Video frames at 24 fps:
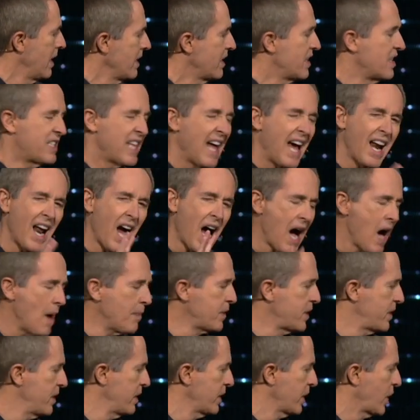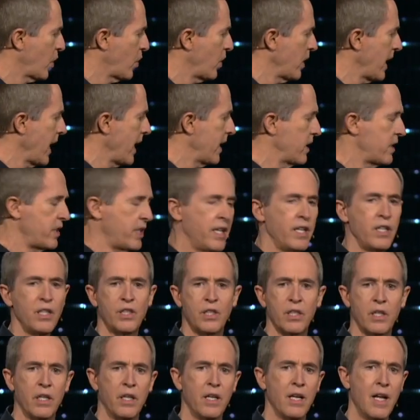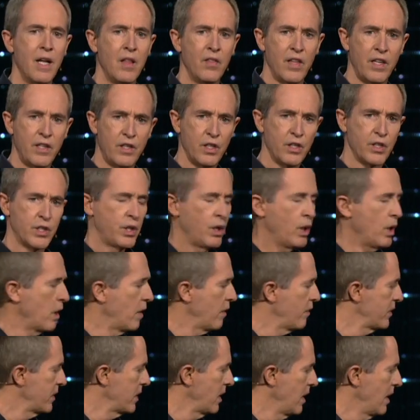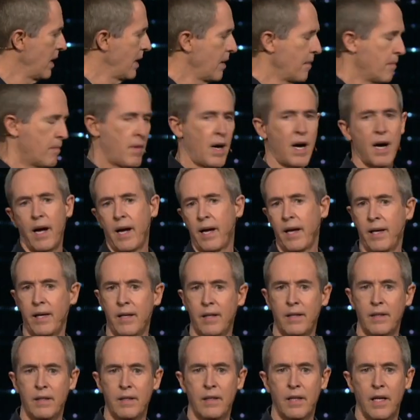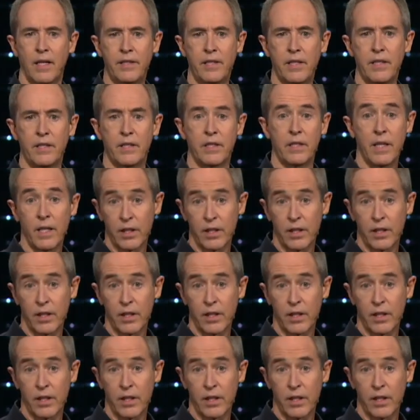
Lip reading: does that option create attention that deserves my attention?